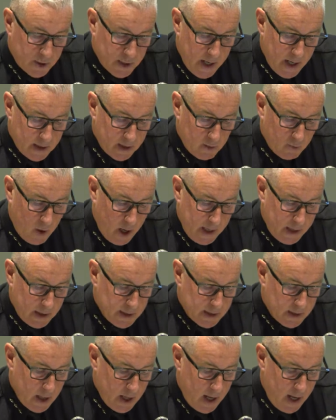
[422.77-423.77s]
to protect the
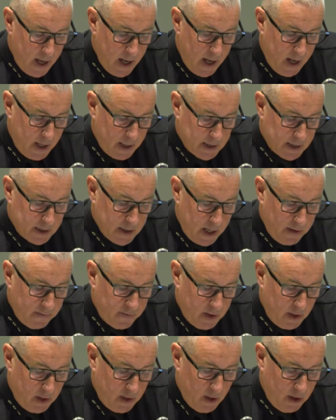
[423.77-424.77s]
rights and
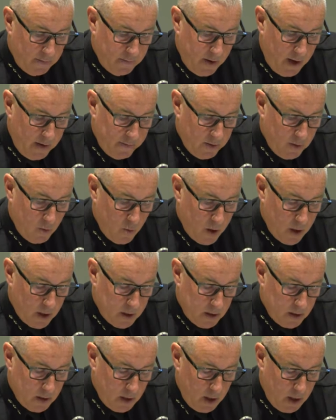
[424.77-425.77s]
safety of
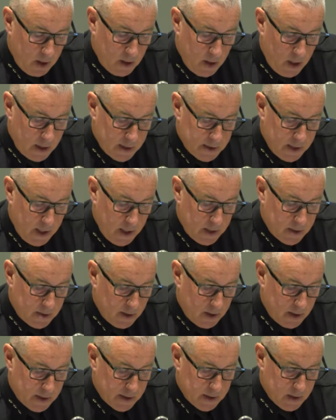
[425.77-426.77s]
everyone in Los
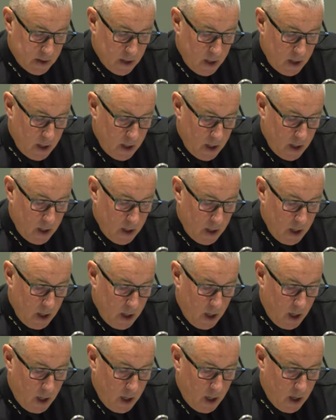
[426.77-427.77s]
Angeles.
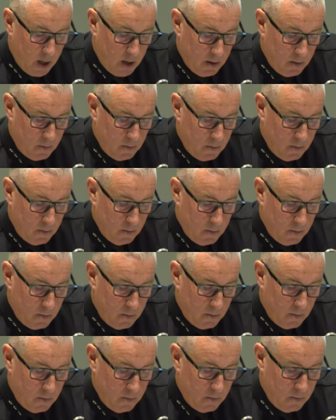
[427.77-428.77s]

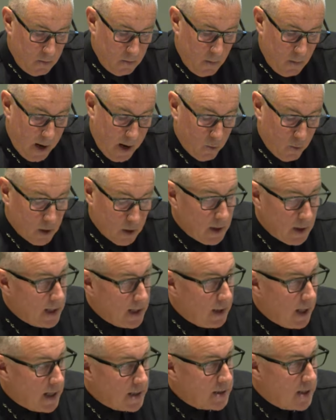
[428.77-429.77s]
I worked
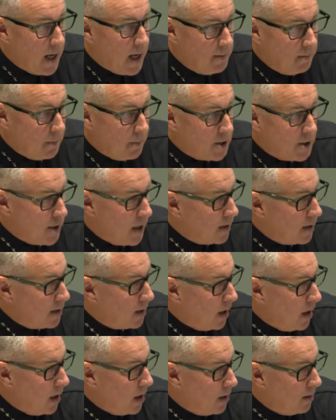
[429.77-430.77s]
late last night, much like
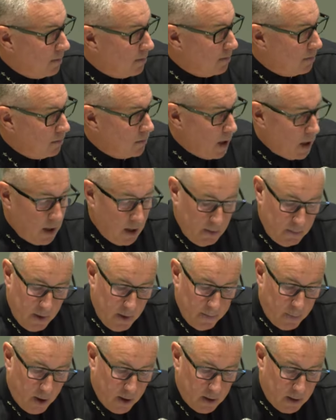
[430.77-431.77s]

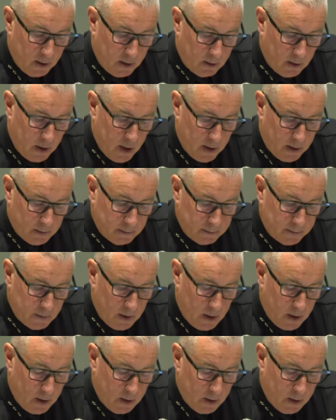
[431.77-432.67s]
my partner